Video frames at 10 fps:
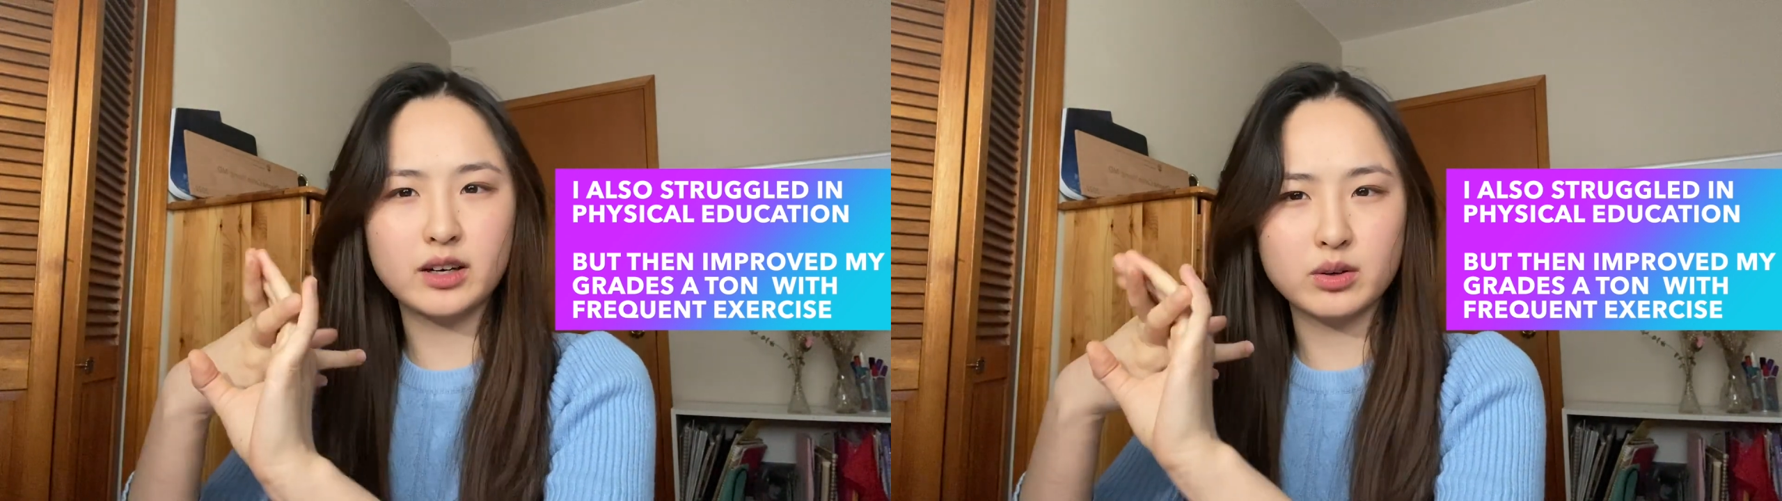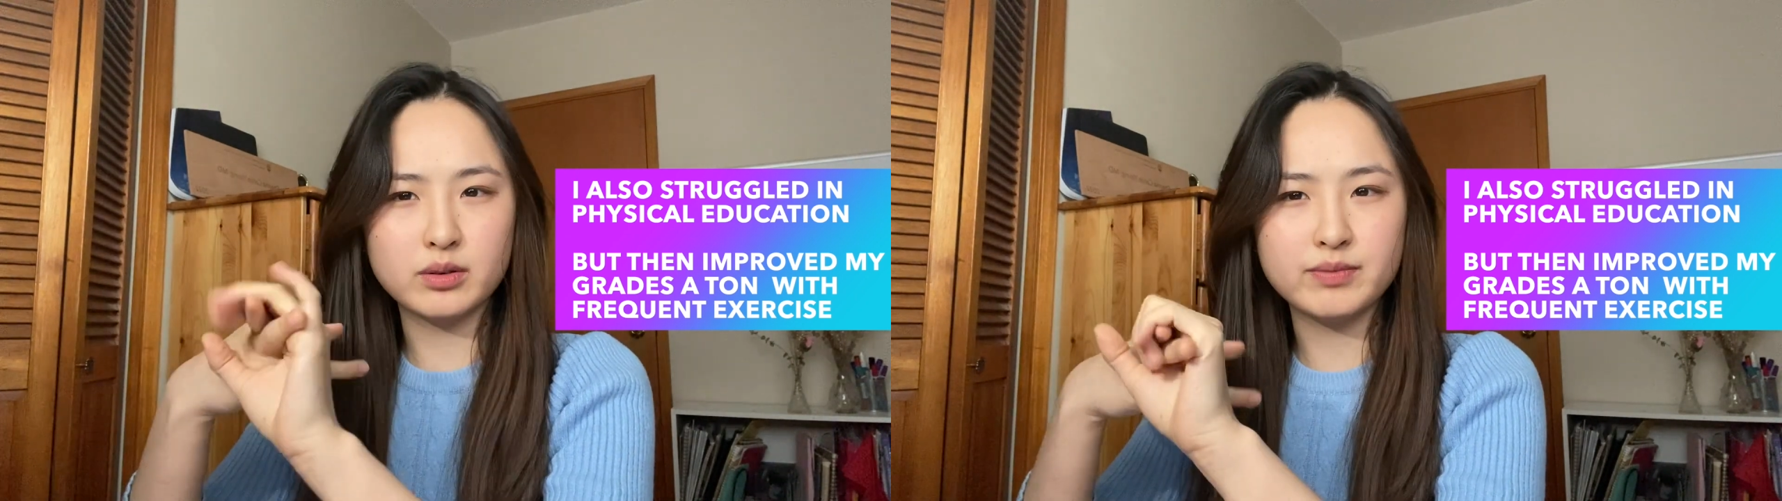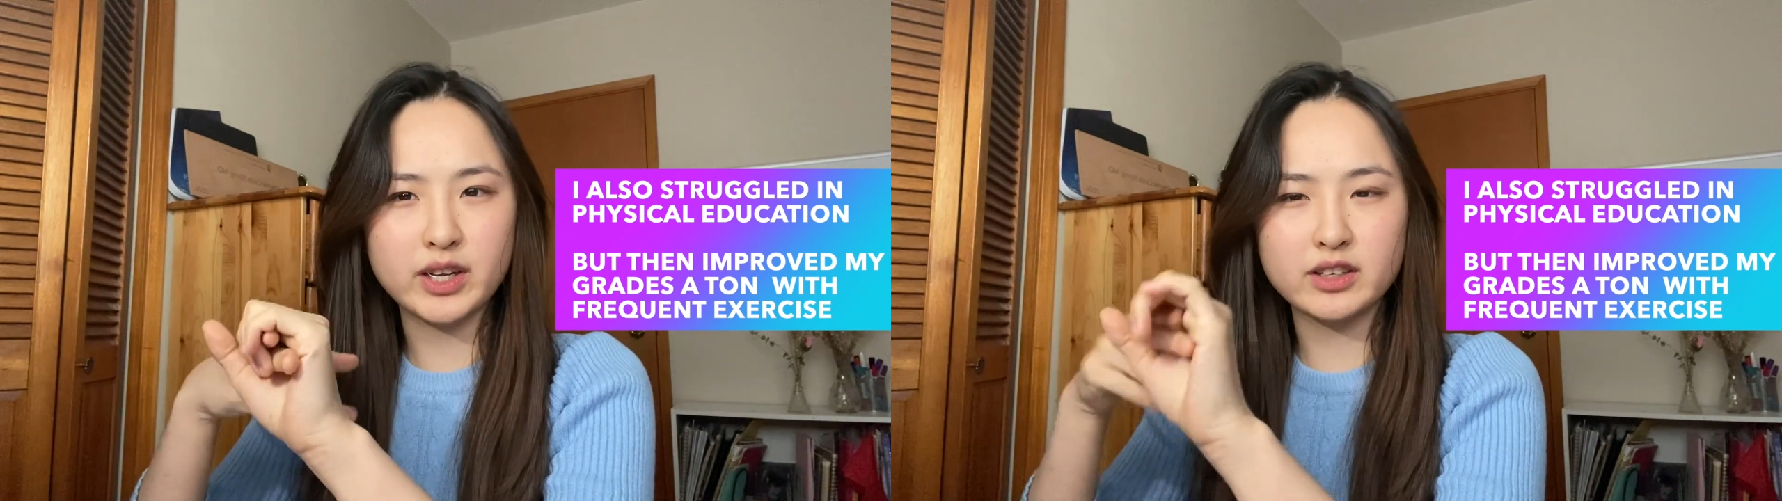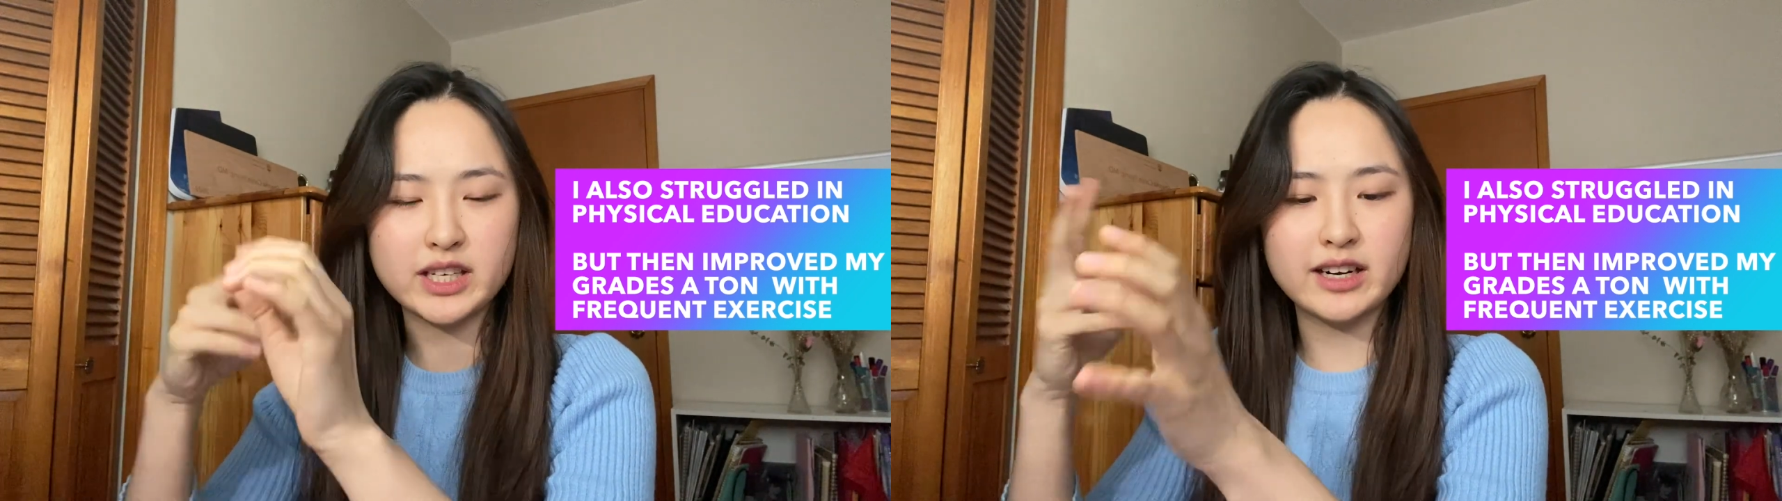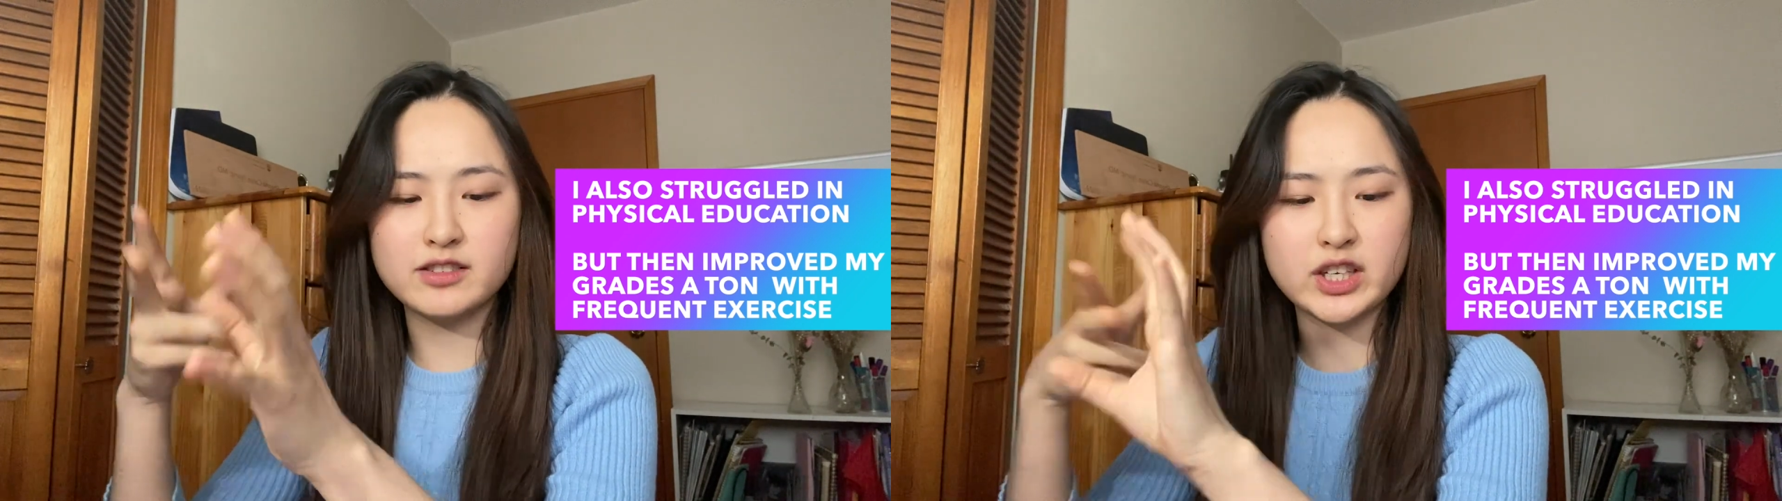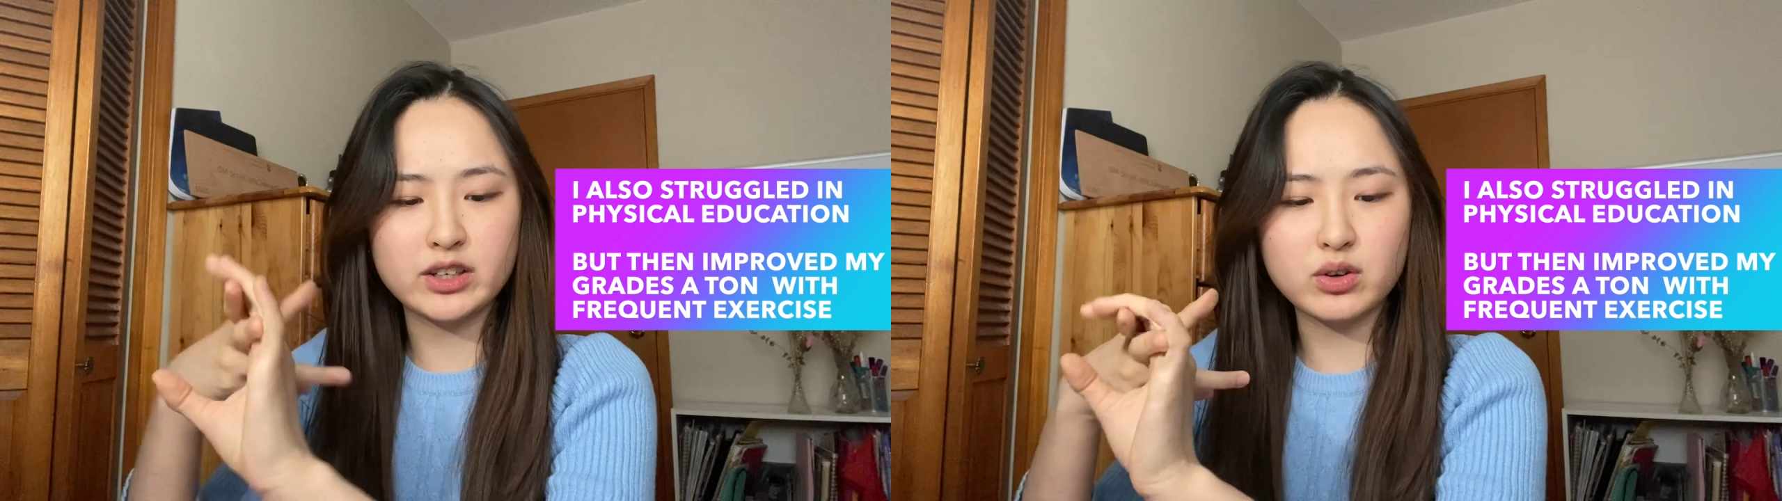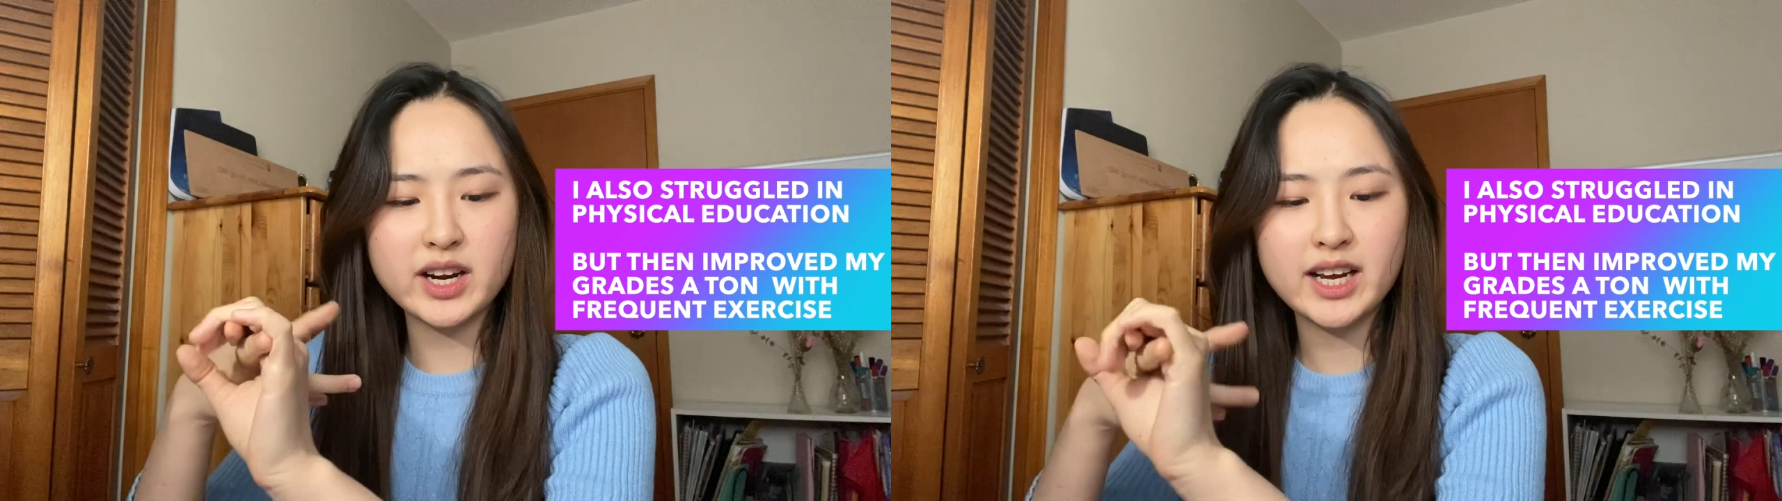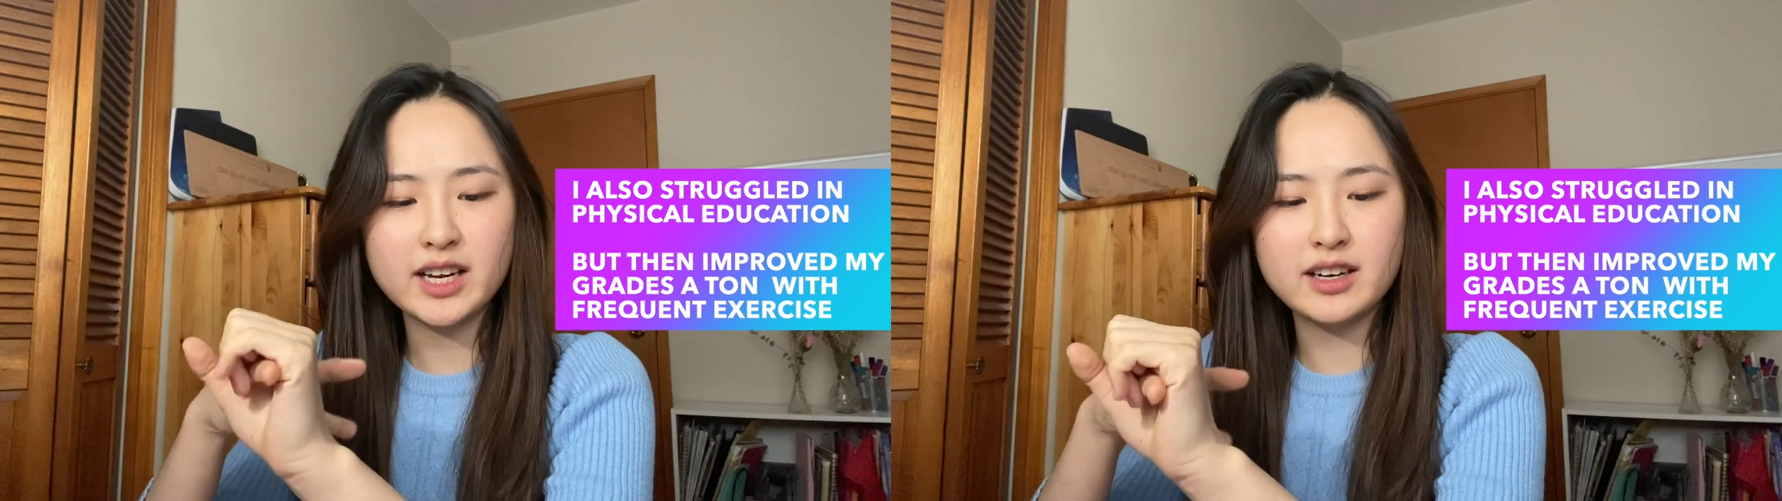a like a 10 out of 10
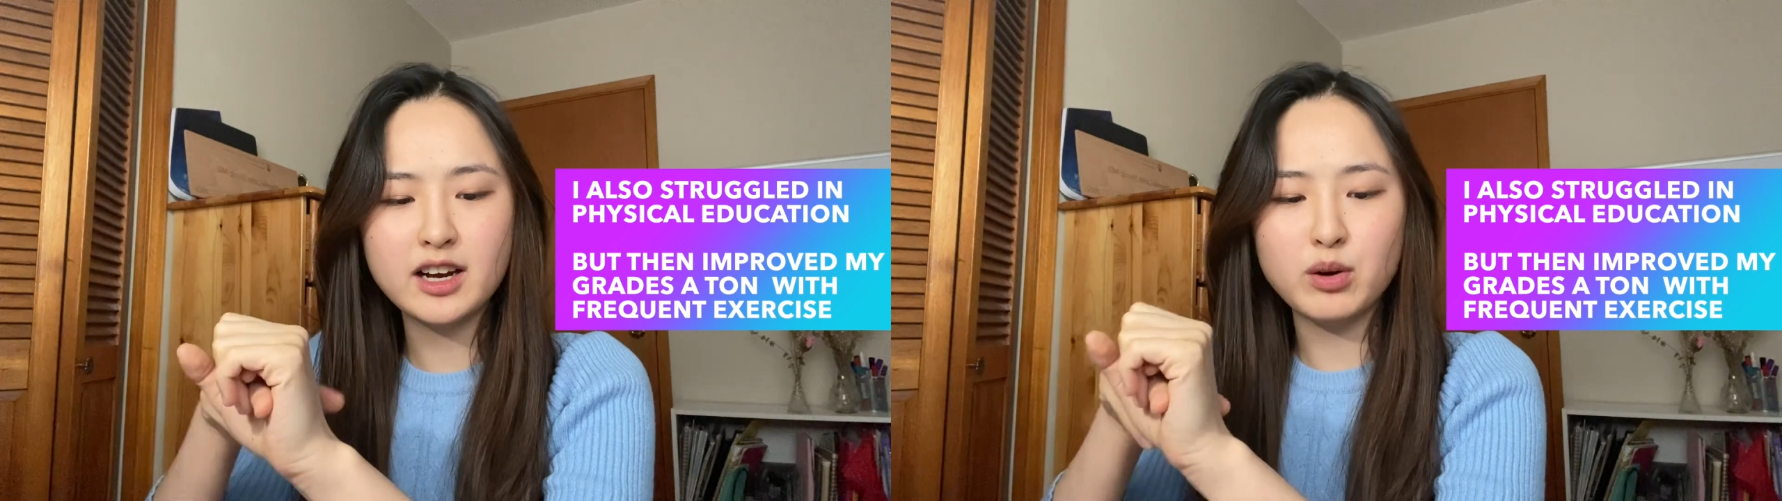grade.